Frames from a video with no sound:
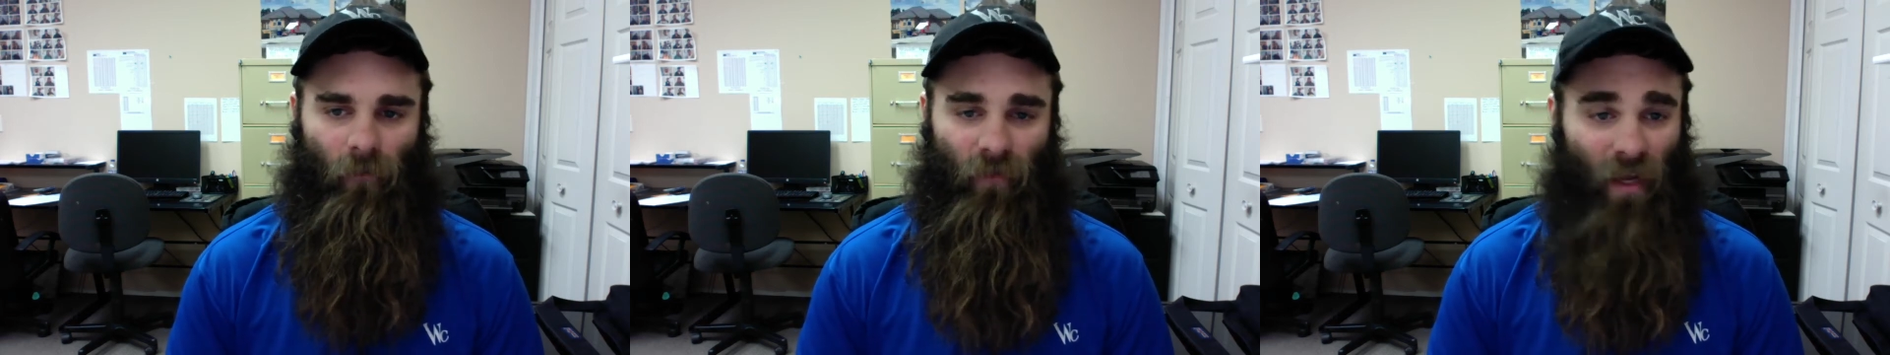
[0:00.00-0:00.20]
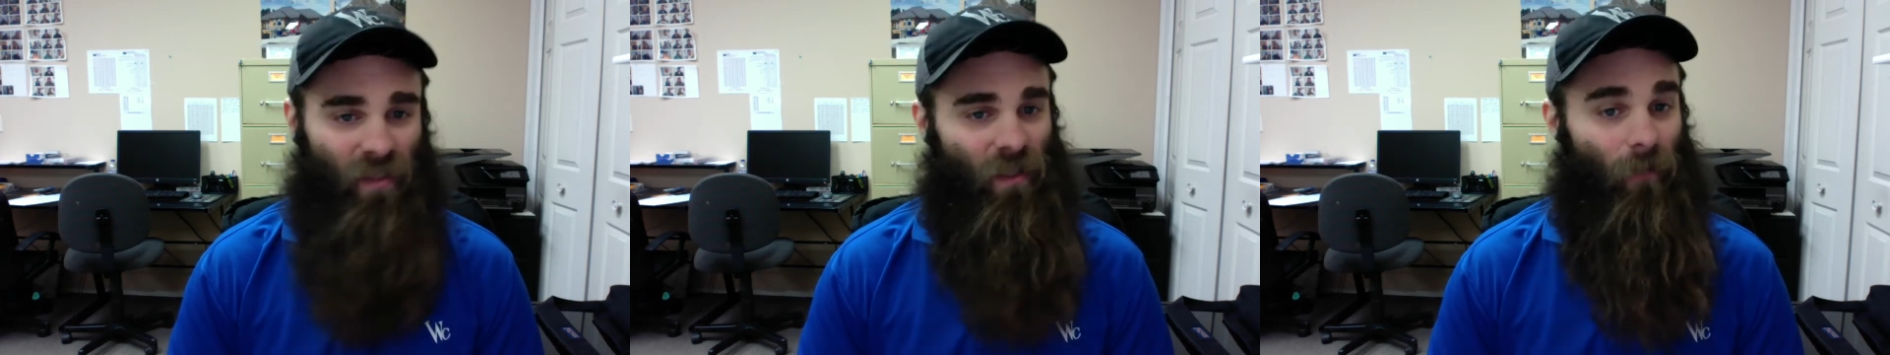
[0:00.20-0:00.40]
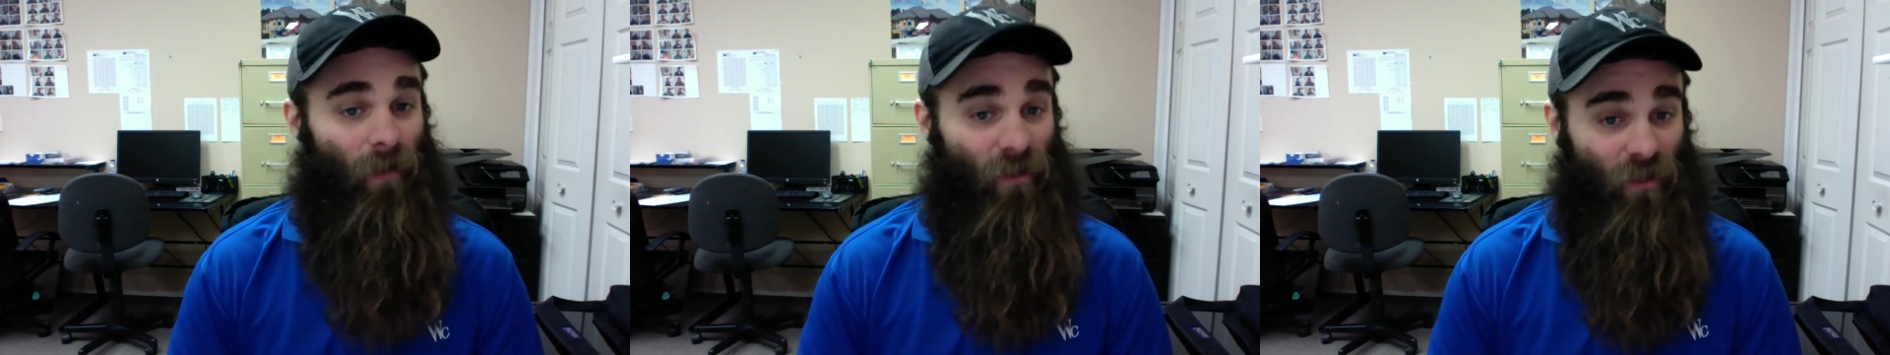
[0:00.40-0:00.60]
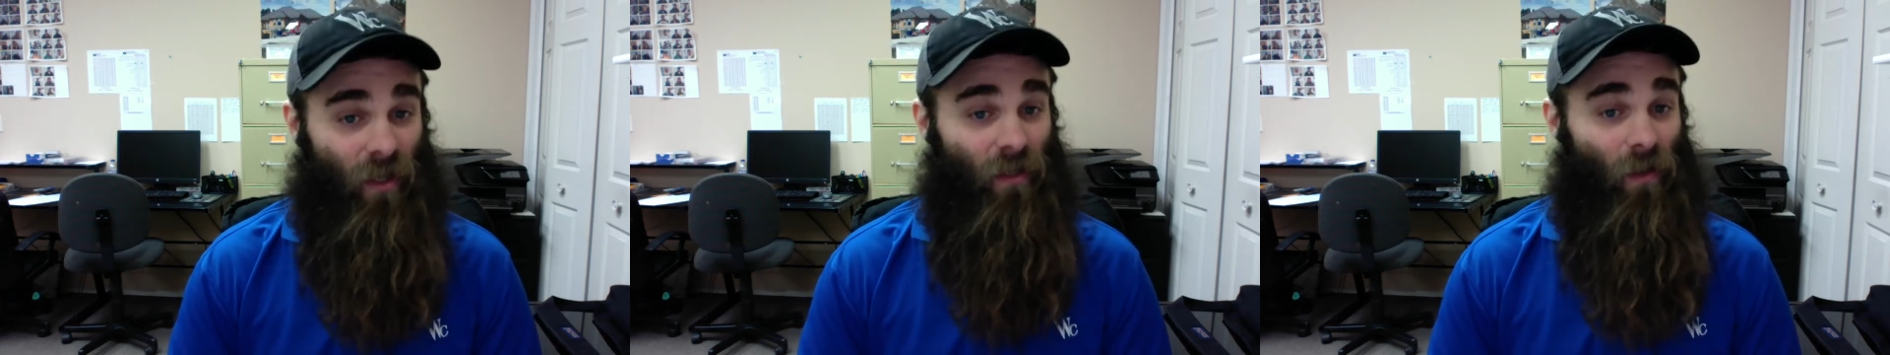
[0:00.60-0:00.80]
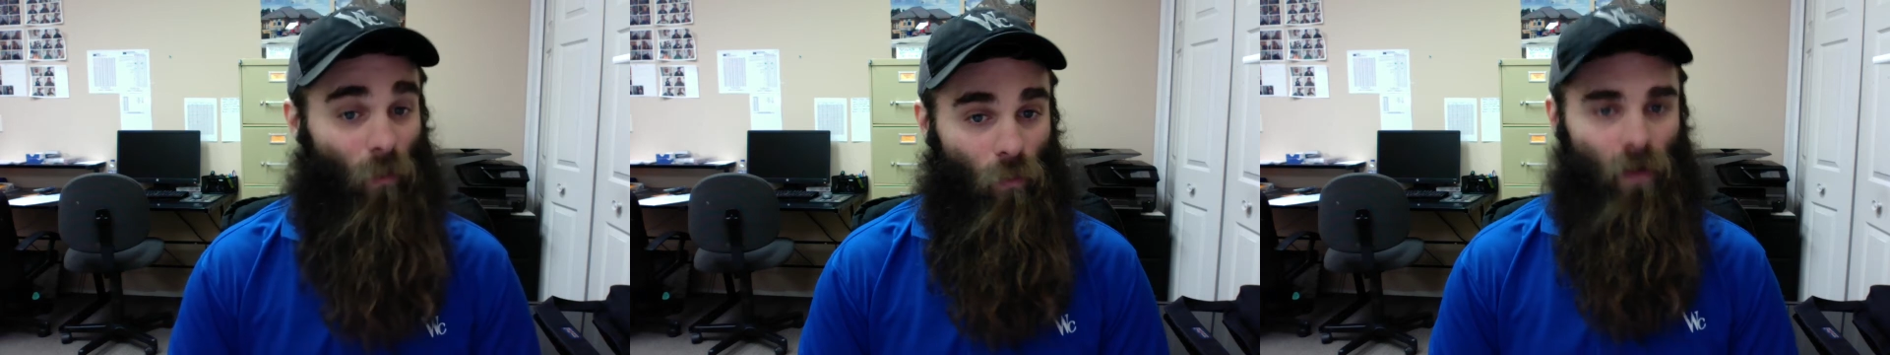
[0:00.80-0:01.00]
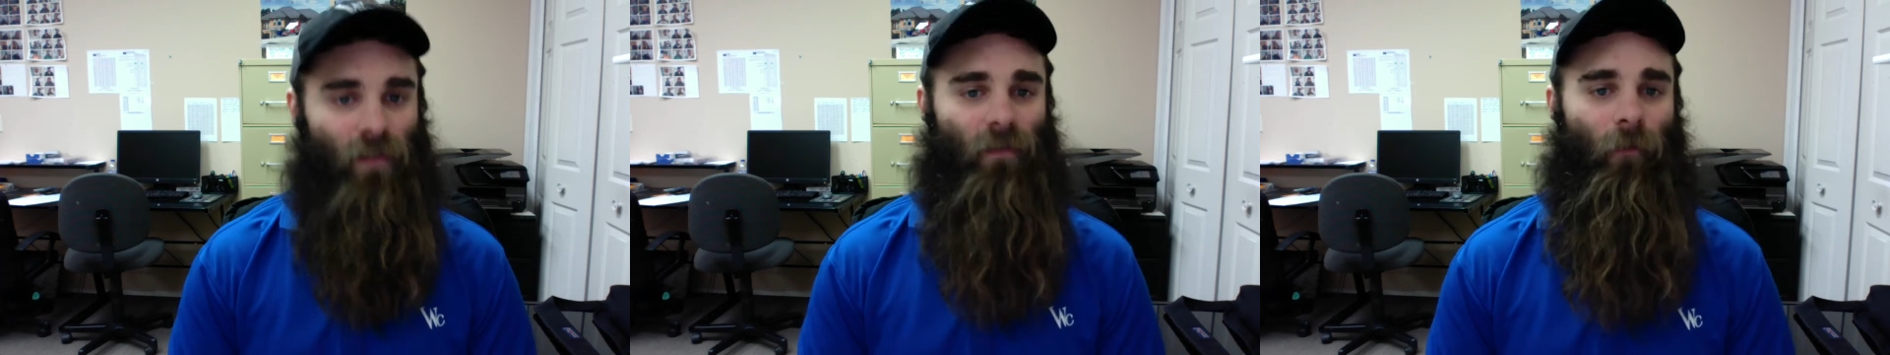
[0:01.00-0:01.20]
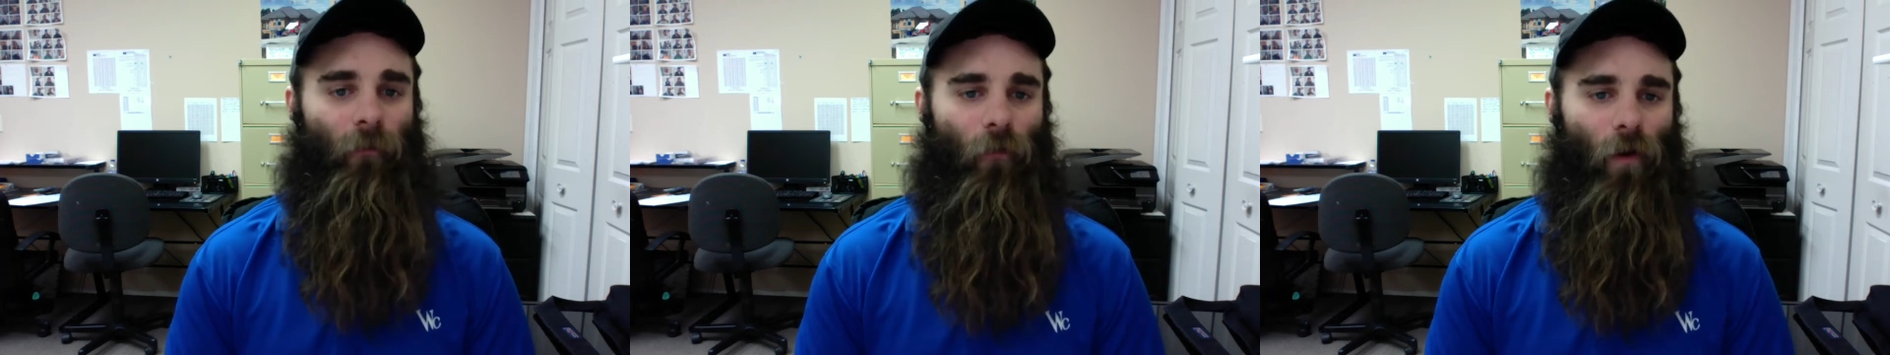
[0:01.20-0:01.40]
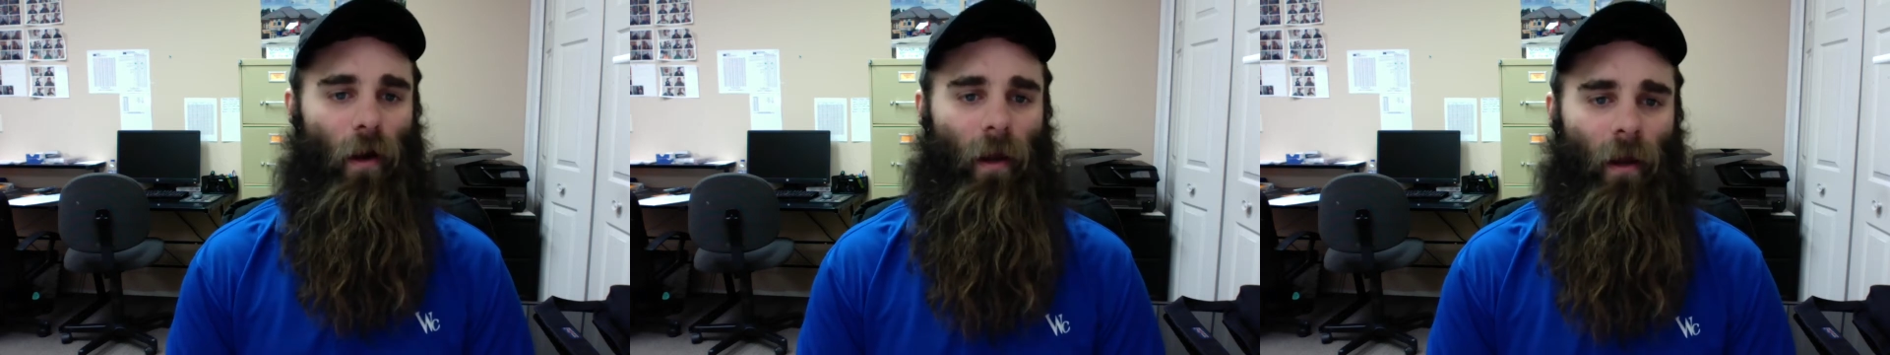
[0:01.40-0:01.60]
Last time I checked, it was
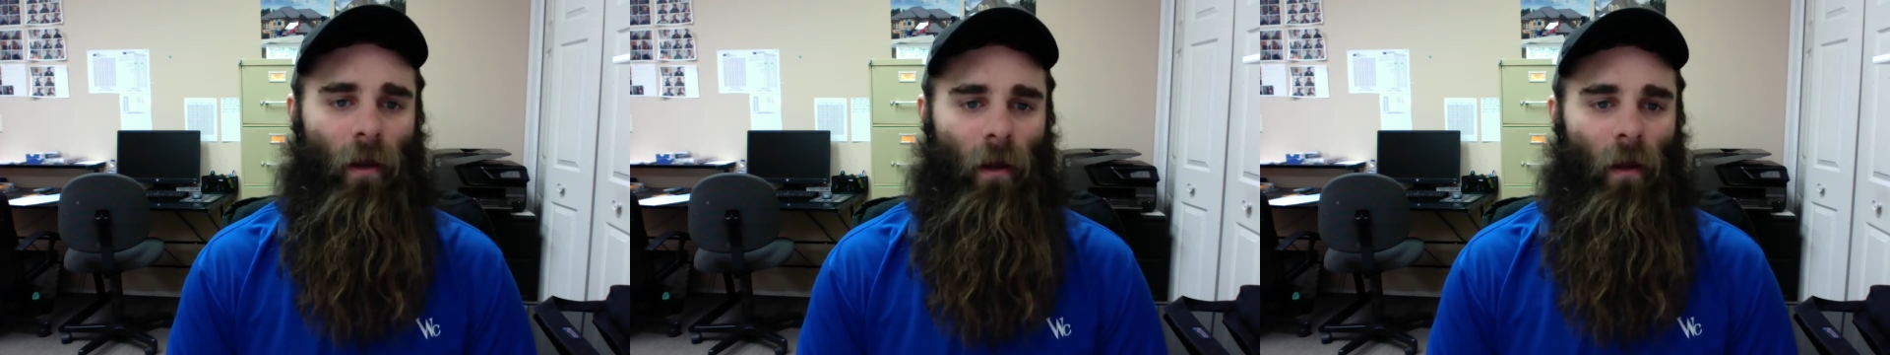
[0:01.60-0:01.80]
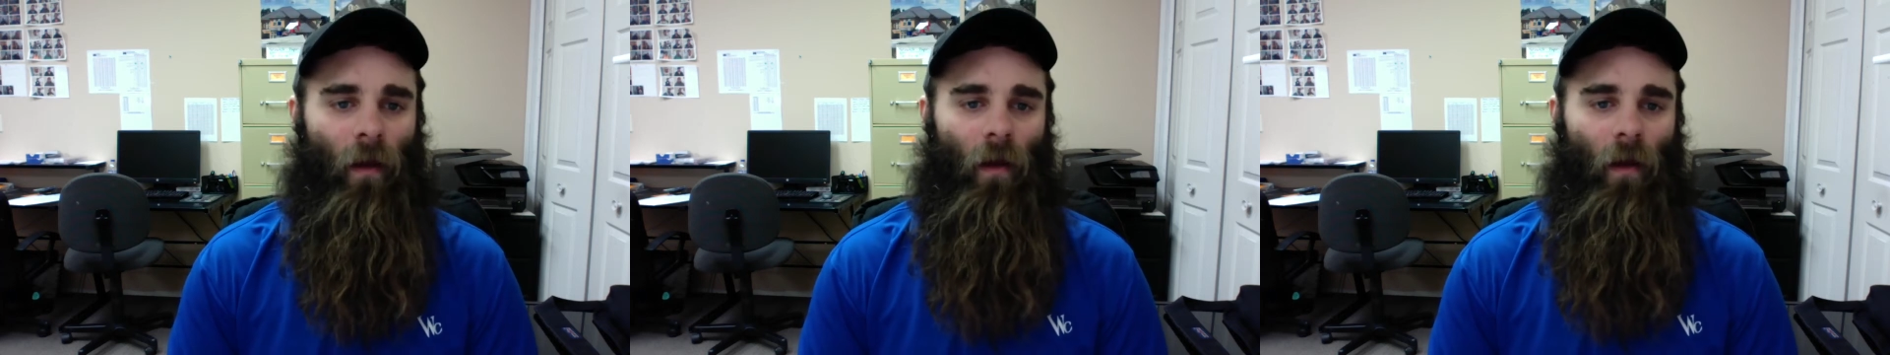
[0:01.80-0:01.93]
free.